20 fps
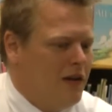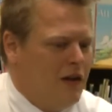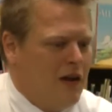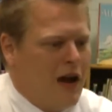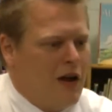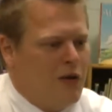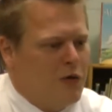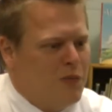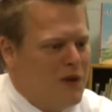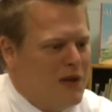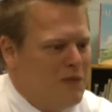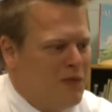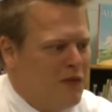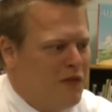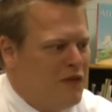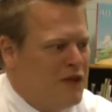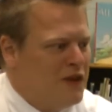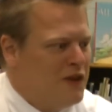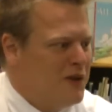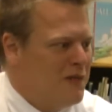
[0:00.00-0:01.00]
How do people
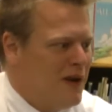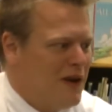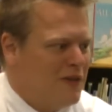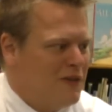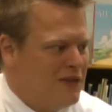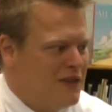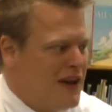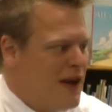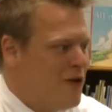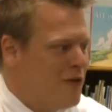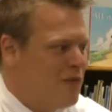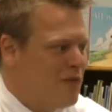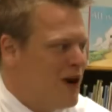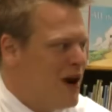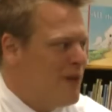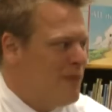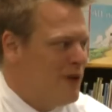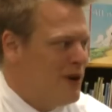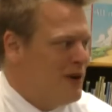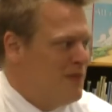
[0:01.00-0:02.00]
feel about town
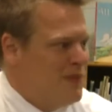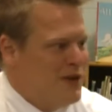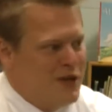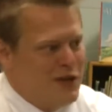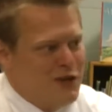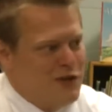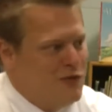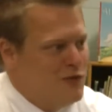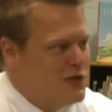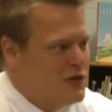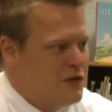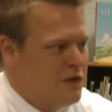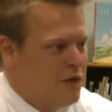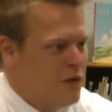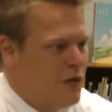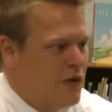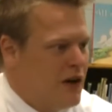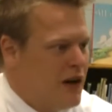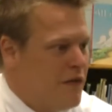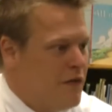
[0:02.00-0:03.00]
property being used
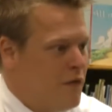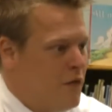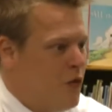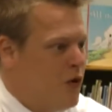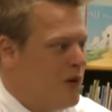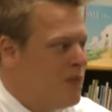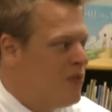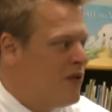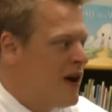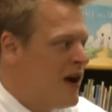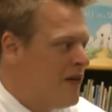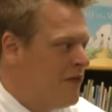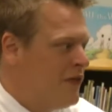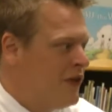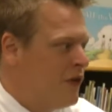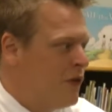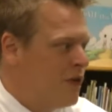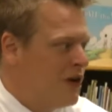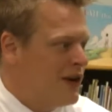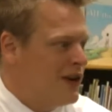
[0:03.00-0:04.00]
for a
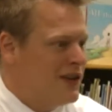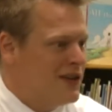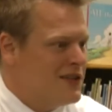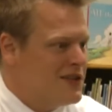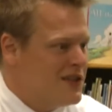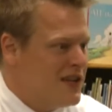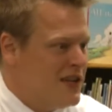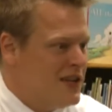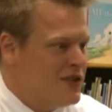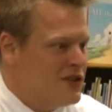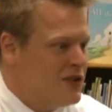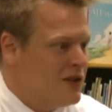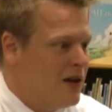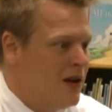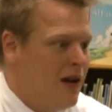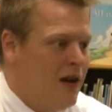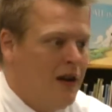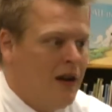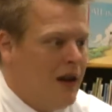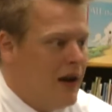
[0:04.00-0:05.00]
for-profit organization?
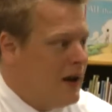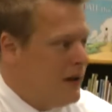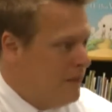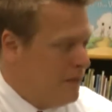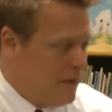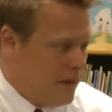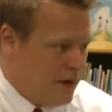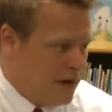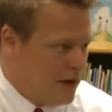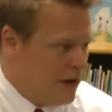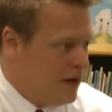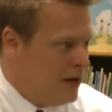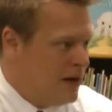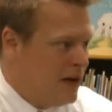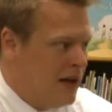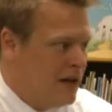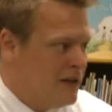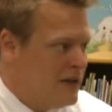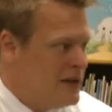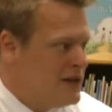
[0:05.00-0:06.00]

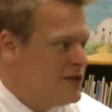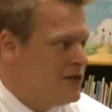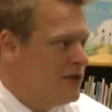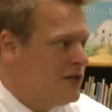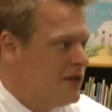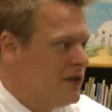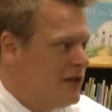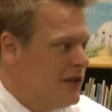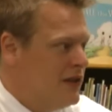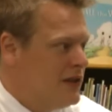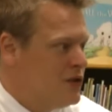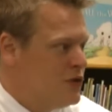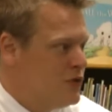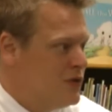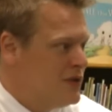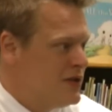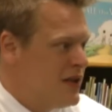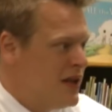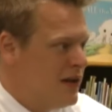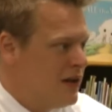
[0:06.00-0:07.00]
Again, these are the
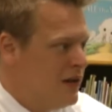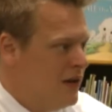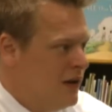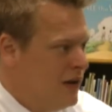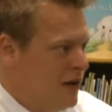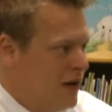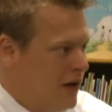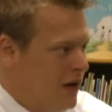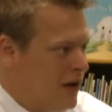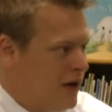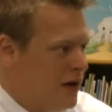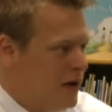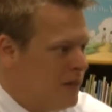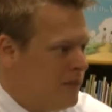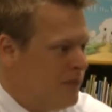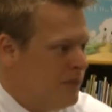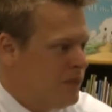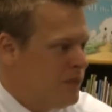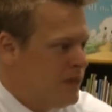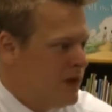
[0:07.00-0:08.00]
issues that
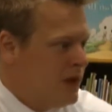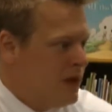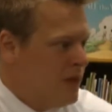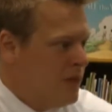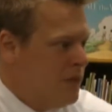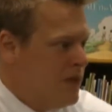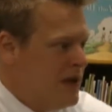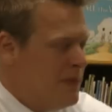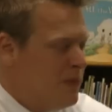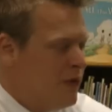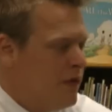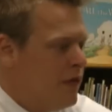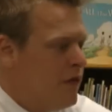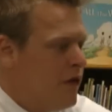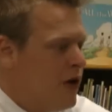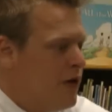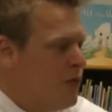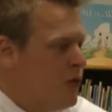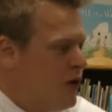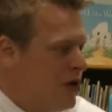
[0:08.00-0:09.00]
people
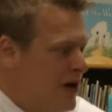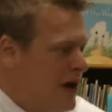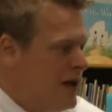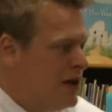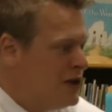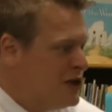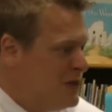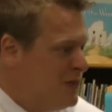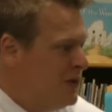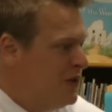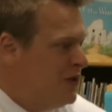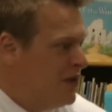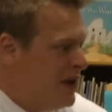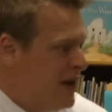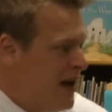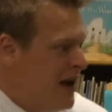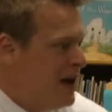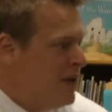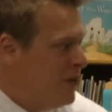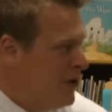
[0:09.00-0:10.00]
far more knowledgeable than
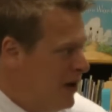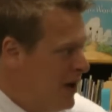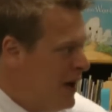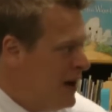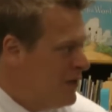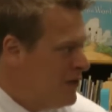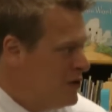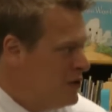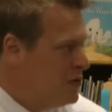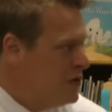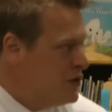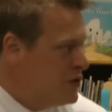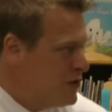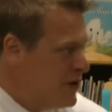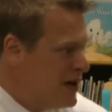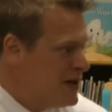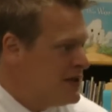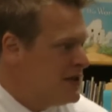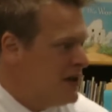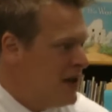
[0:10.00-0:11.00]
I will have to
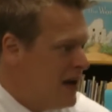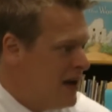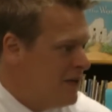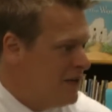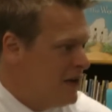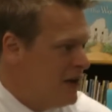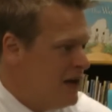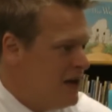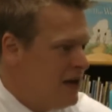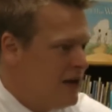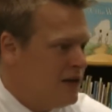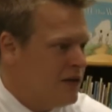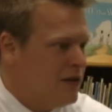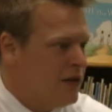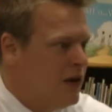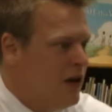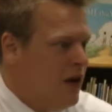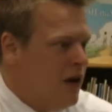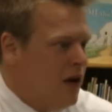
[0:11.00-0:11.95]
address and have to handle.